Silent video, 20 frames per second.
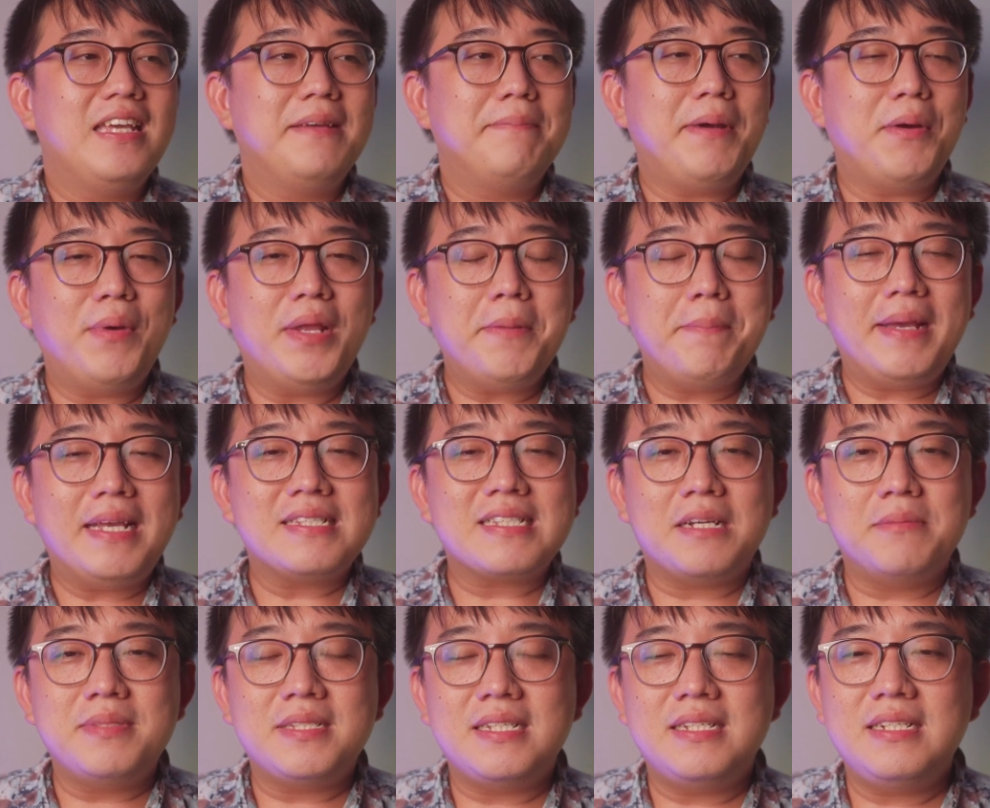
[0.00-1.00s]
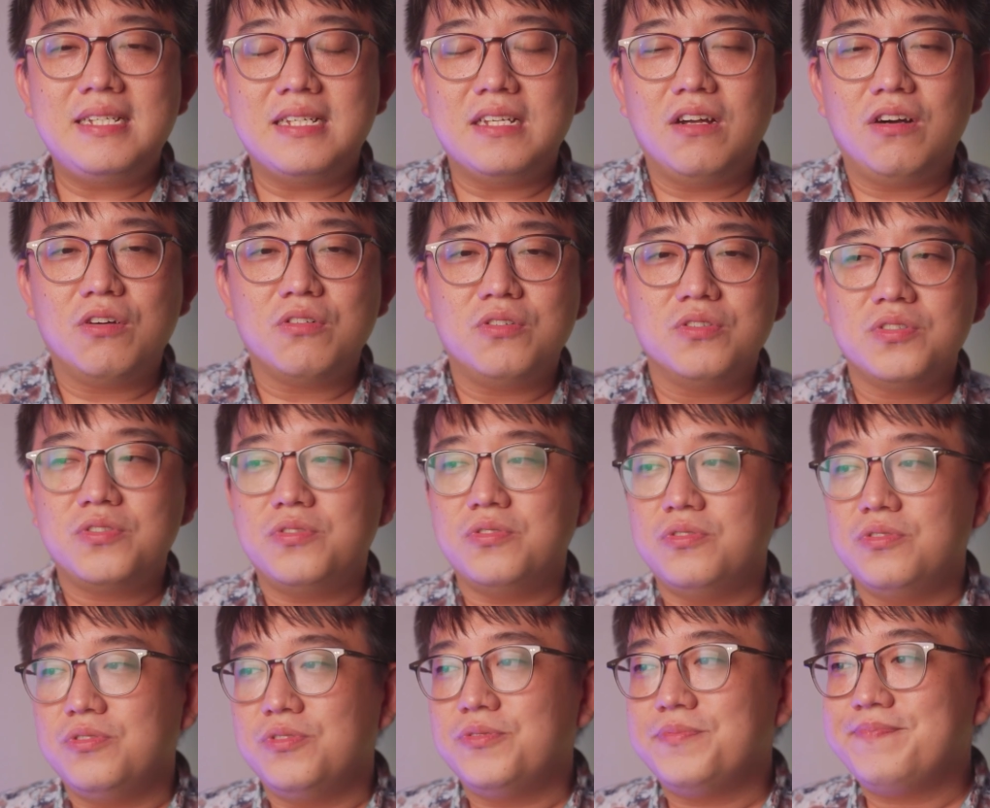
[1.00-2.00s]
But when the bass comes in, it all goes
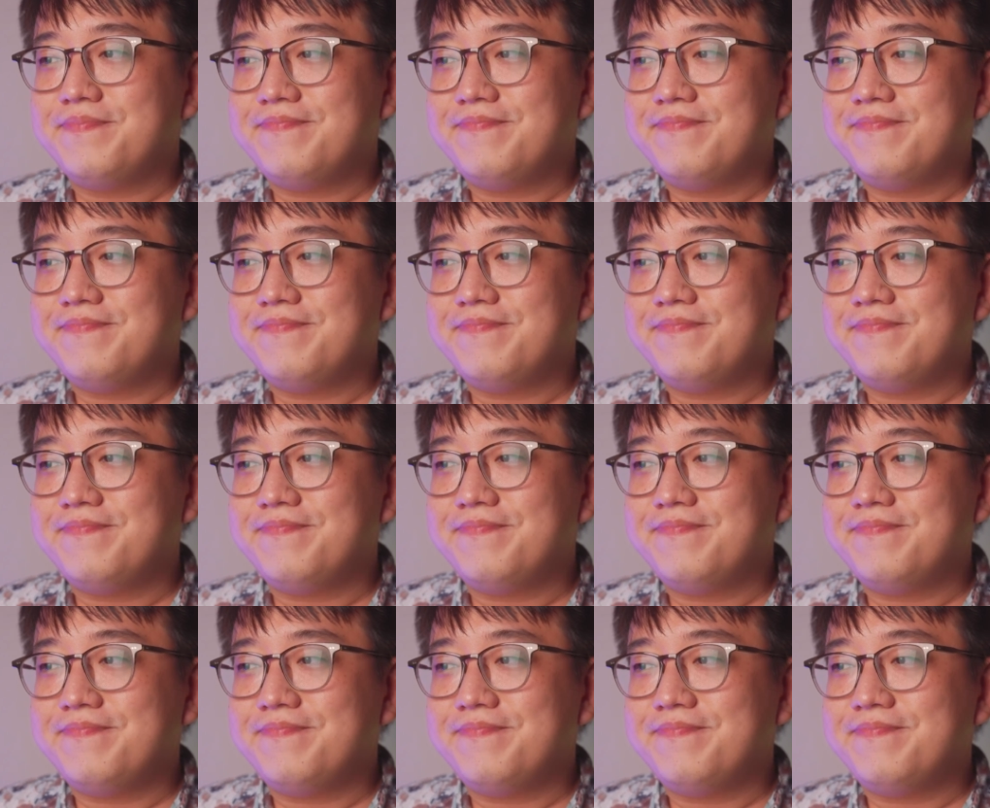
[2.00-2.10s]
to,